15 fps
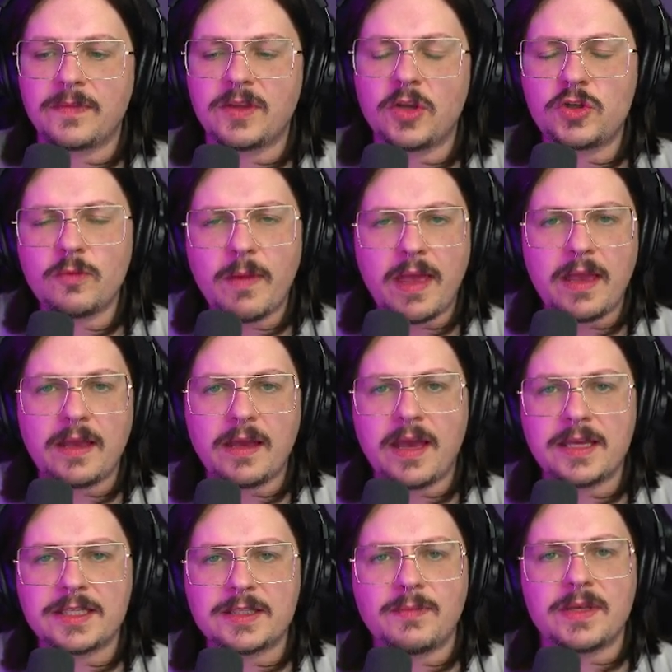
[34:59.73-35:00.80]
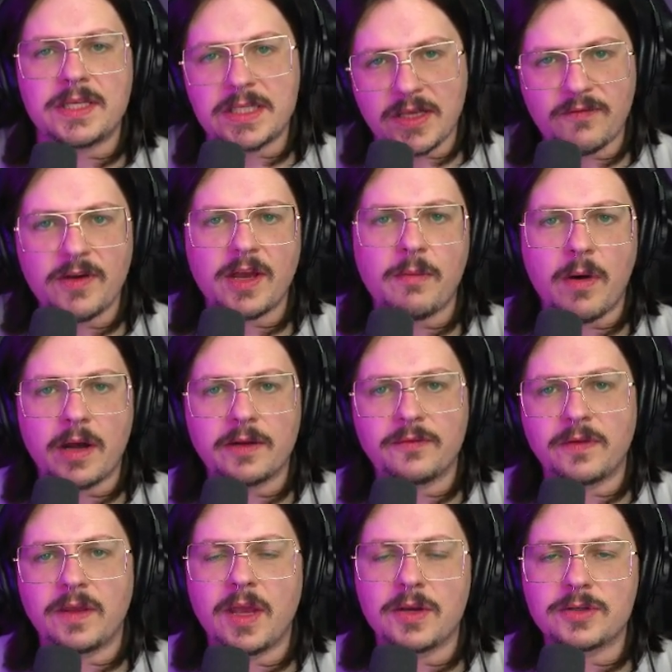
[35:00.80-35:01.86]
did you make a specific
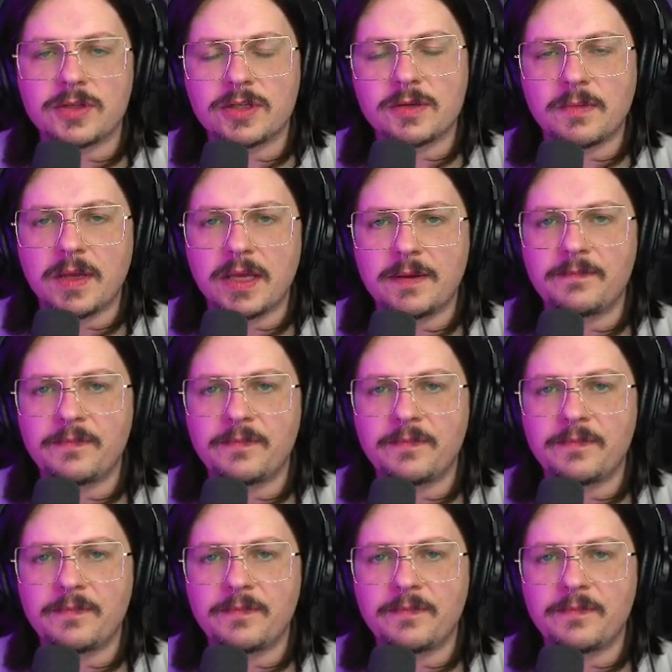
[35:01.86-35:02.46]
modification to me?